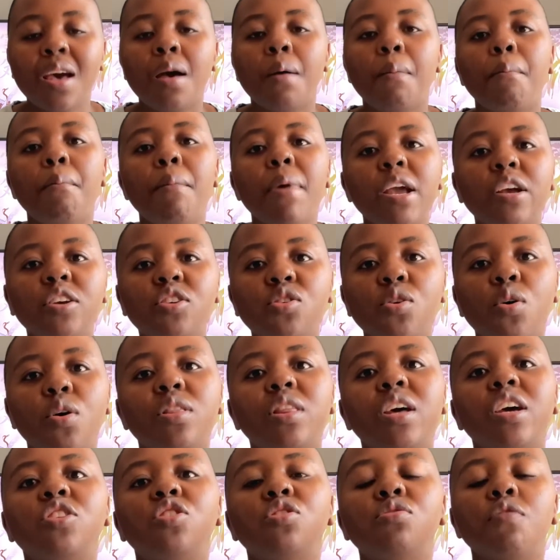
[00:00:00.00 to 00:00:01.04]
Make sure
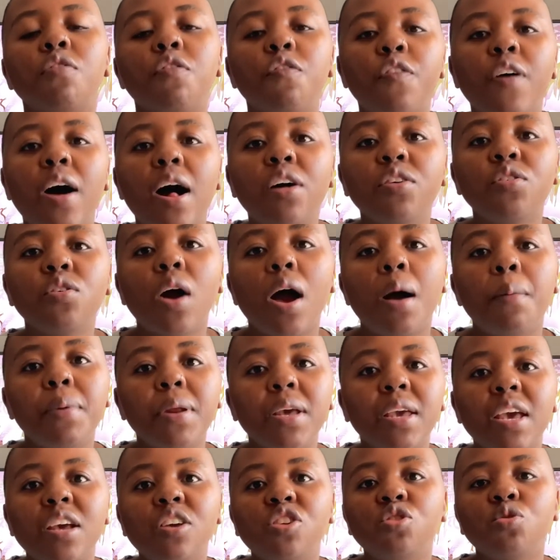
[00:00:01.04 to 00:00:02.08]
that you file your
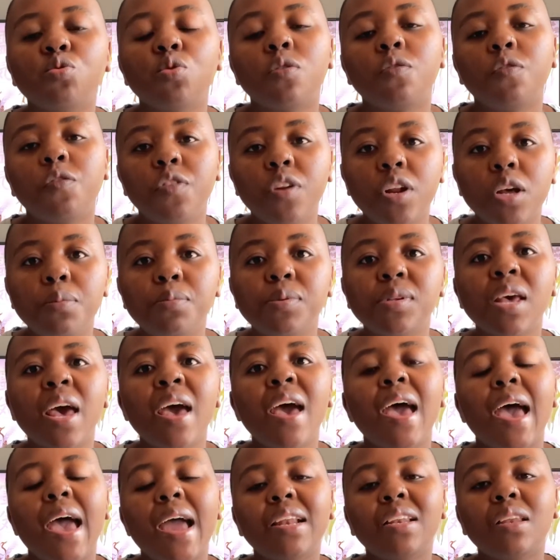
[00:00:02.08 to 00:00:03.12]
application with Flips,
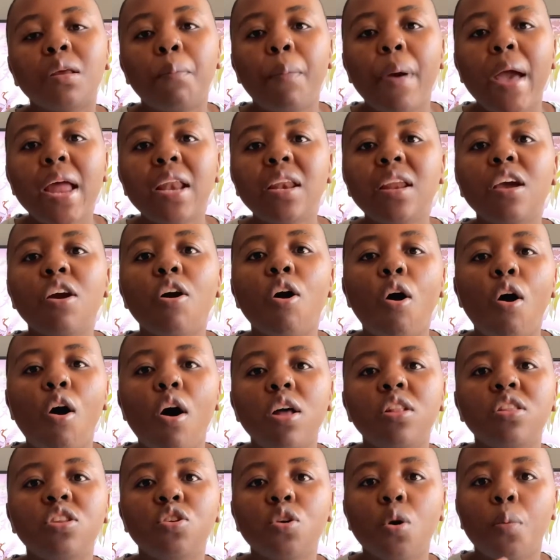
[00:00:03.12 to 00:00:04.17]
and depending
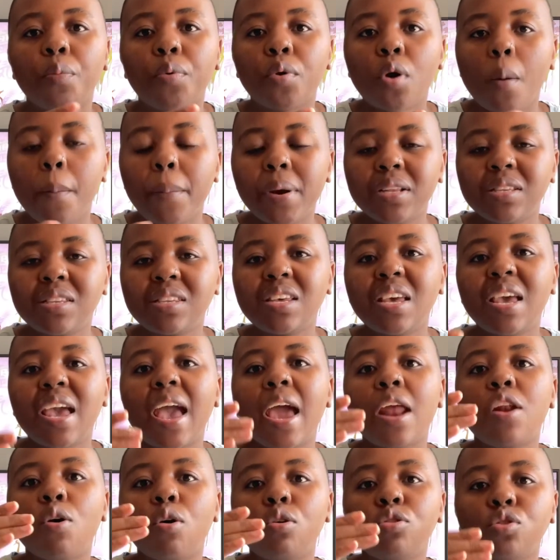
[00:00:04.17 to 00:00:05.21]
on your property
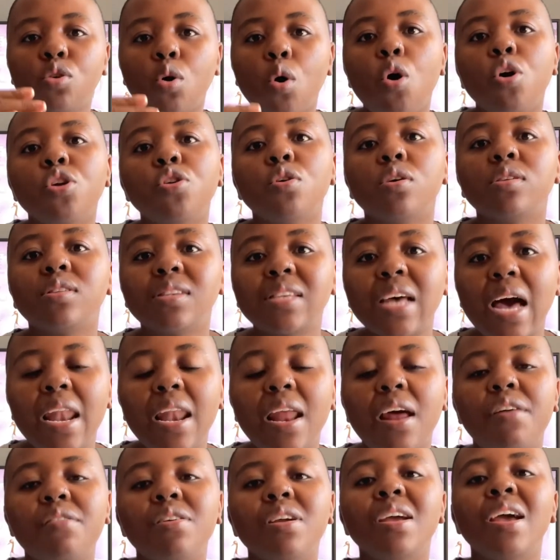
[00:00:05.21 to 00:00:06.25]
and also on your
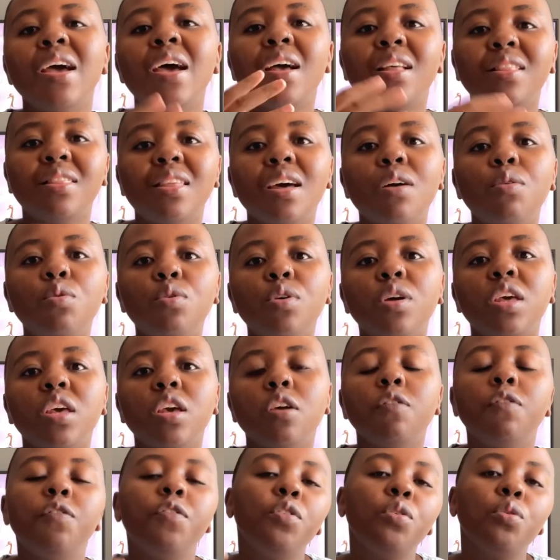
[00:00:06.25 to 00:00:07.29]
salary, they will
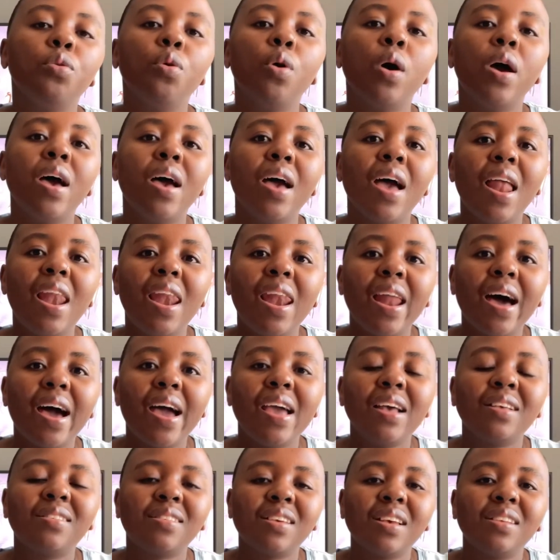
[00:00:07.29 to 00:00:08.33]
give you
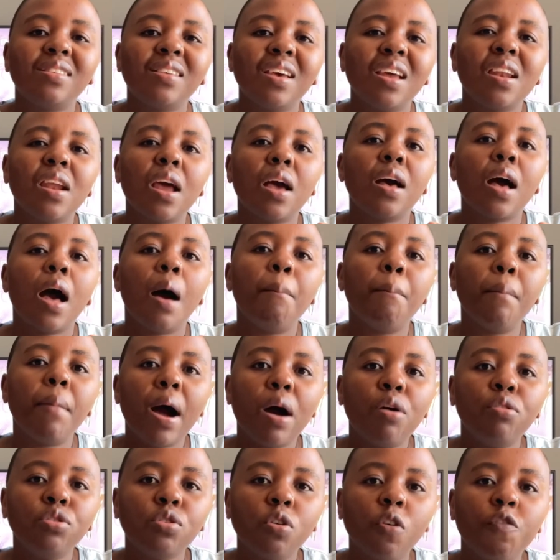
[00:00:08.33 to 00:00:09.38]
a certain
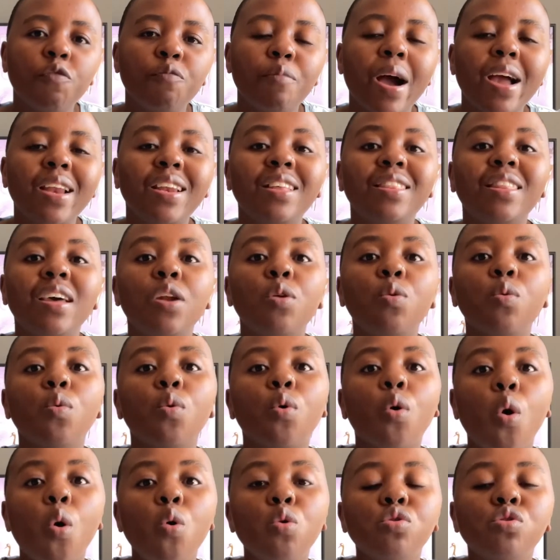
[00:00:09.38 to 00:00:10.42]
amount of money that will
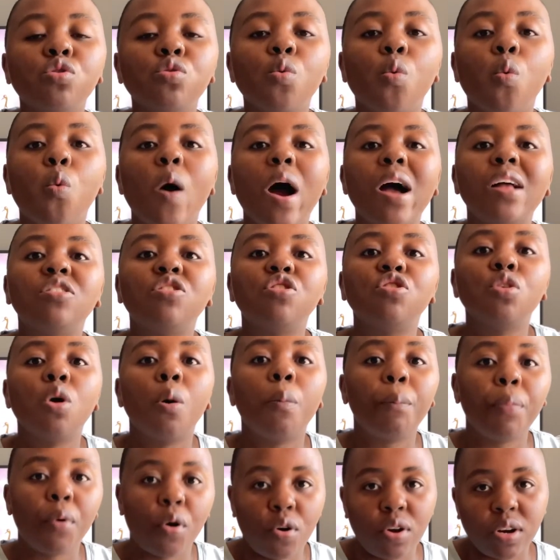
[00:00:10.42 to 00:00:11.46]
go towards your
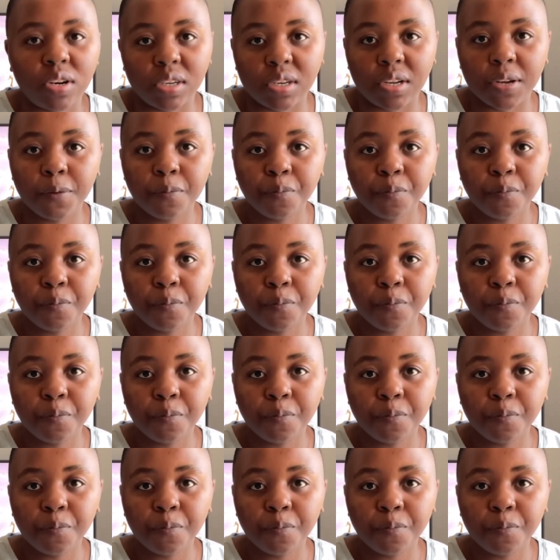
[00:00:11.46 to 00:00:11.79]
bond,